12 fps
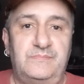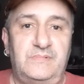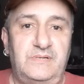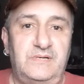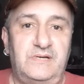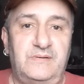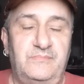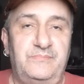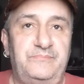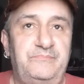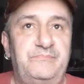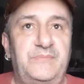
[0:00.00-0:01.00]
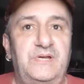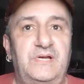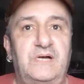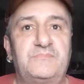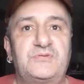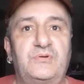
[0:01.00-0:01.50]
I'm
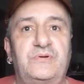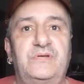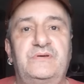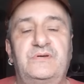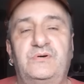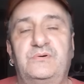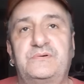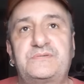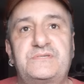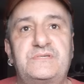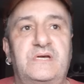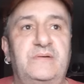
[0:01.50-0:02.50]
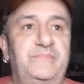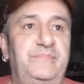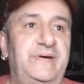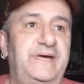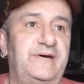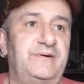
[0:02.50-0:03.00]
talking, of course,
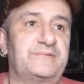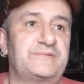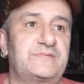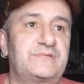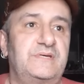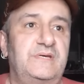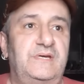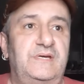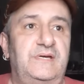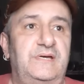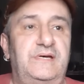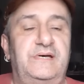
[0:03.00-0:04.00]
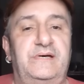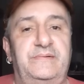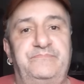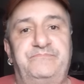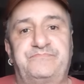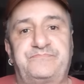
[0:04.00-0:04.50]
about
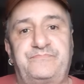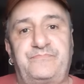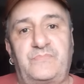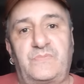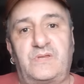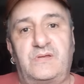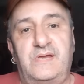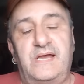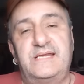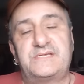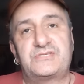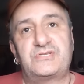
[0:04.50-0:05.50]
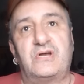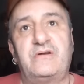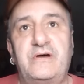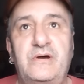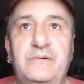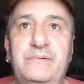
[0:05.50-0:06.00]
Ellis
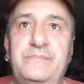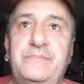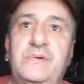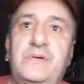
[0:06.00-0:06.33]
Zorro